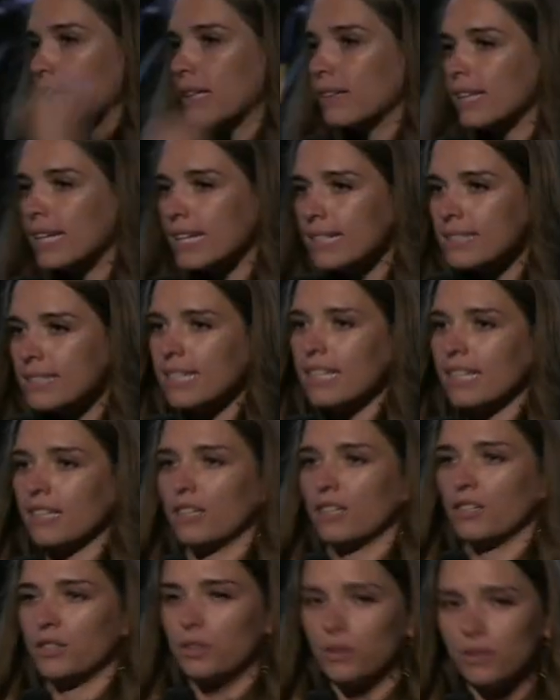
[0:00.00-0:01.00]
that we
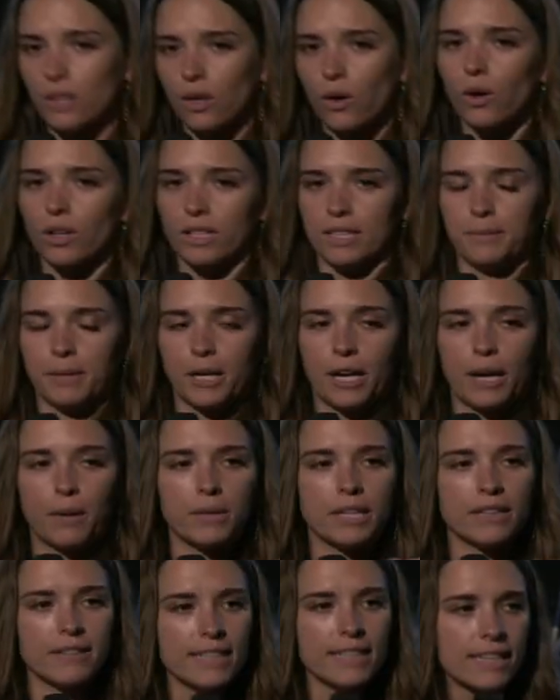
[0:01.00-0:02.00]
listen to the Holy Spirit
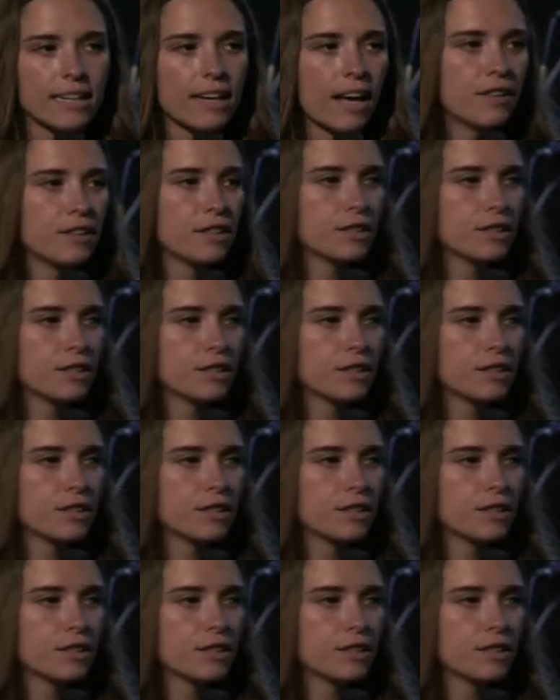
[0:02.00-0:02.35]
and we lead